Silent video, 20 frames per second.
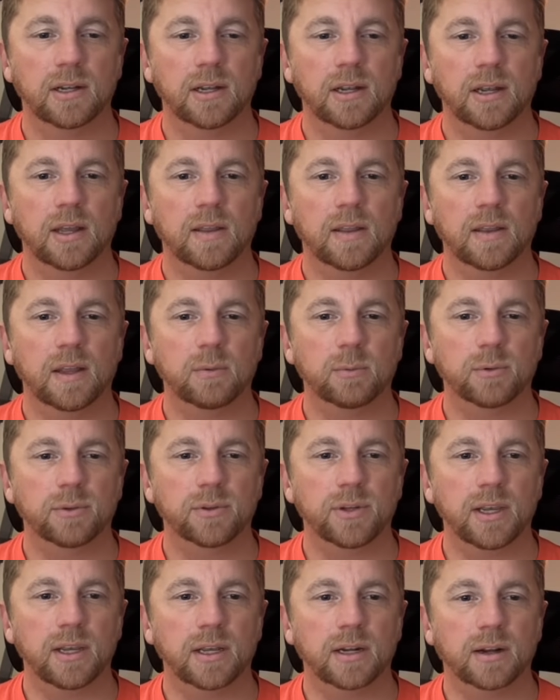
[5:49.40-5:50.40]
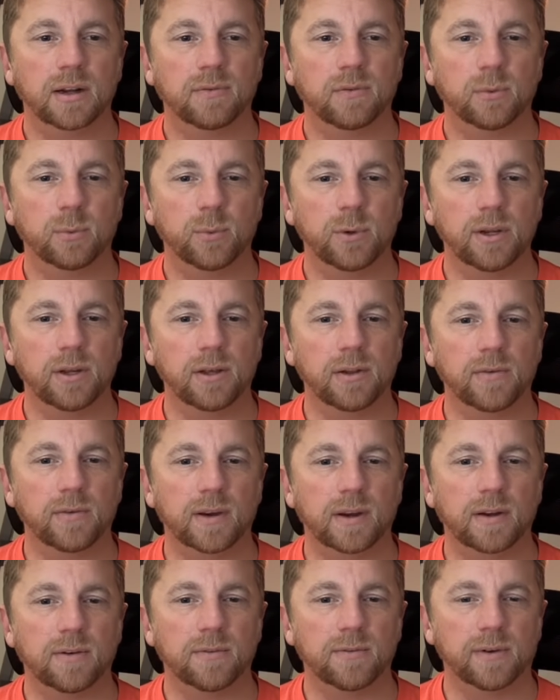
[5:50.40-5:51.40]
and then we'll take it off the wheel if I
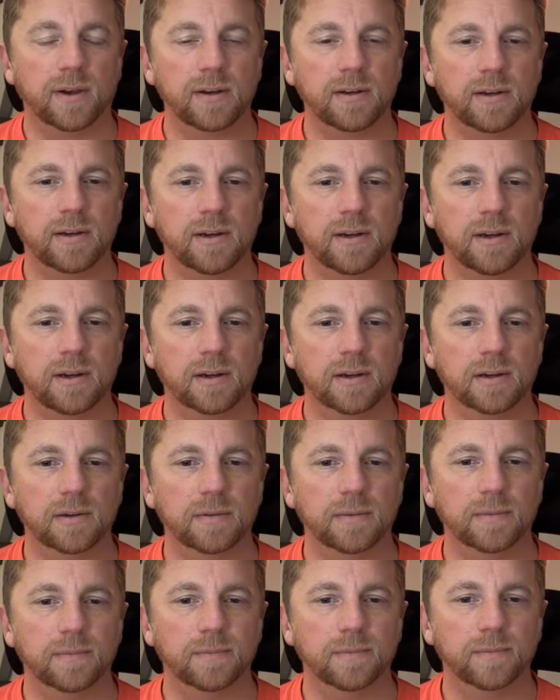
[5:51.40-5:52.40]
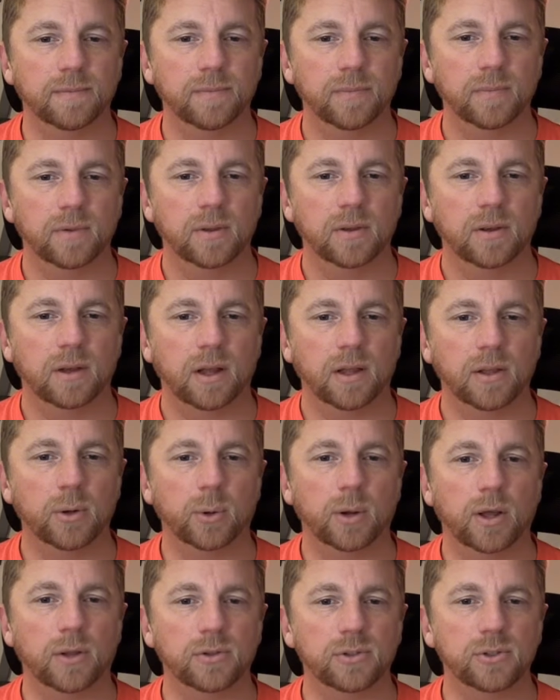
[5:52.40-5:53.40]
can find it here. Oh, you know
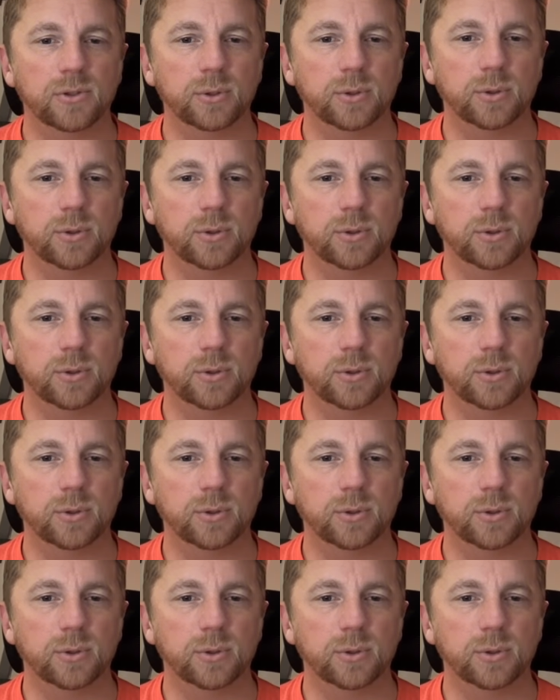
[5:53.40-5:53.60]
what, I'll just do